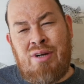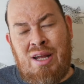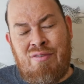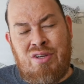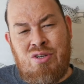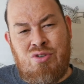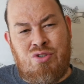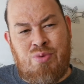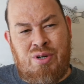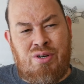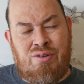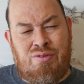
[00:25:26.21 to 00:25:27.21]
I don't have a
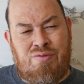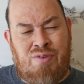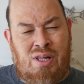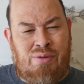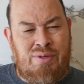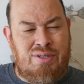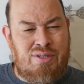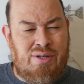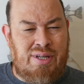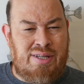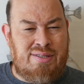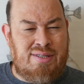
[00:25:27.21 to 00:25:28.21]
huge twitter following
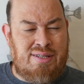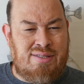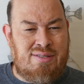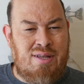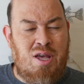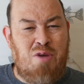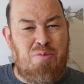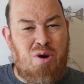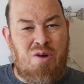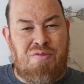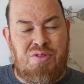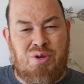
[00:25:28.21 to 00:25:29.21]
so i guess that's
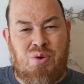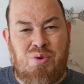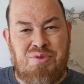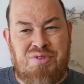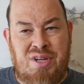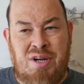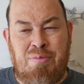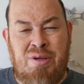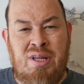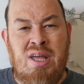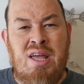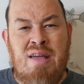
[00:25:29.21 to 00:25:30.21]
par for the course
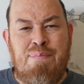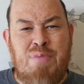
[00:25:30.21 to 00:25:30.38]
there but